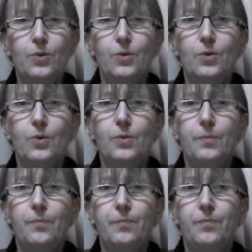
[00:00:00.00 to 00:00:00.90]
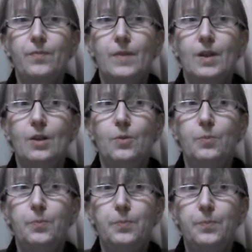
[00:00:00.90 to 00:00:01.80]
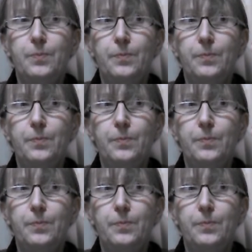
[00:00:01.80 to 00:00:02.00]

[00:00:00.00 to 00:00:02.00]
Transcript: No one is speaking in this clip.